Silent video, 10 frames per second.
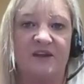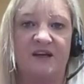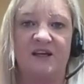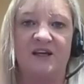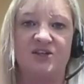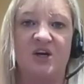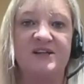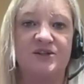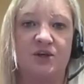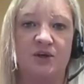a tight,
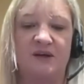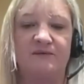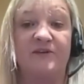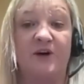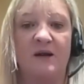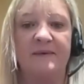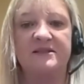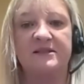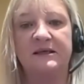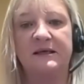secure
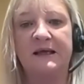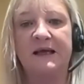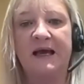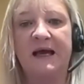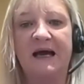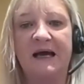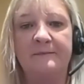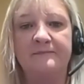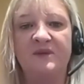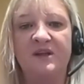environment.
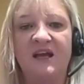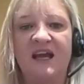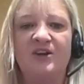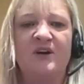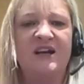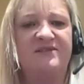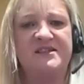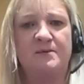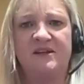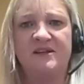And greater
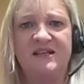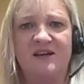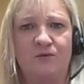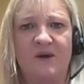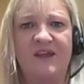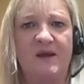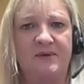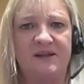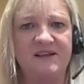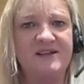visibility of where that
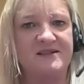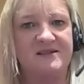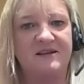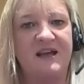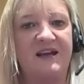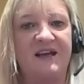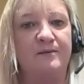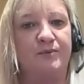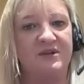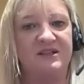bill is at any
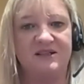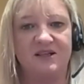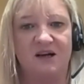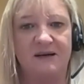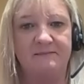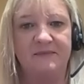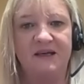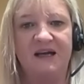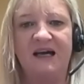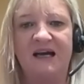point in time.
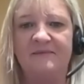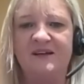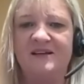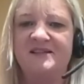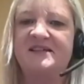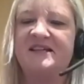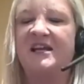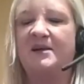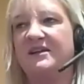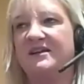
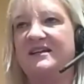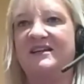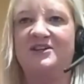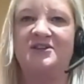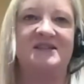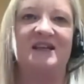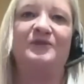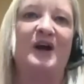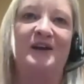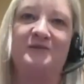Sustainability initiatives,
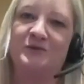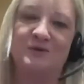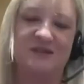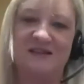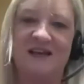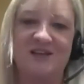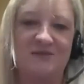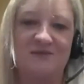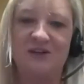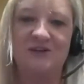and of course, as
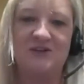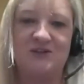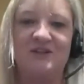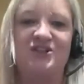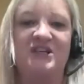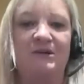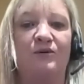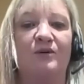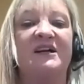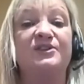you've alluded to, the
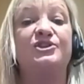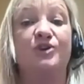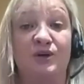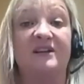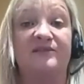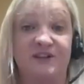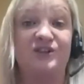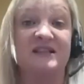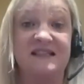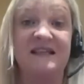general internal
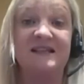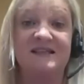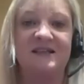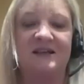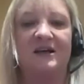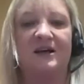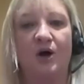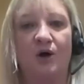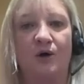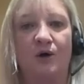efficiencies
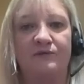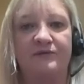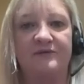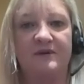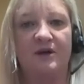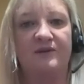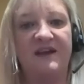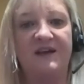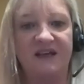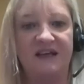of
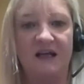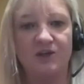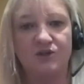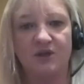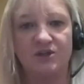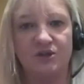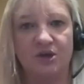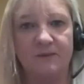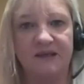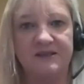having an electronic
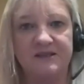document.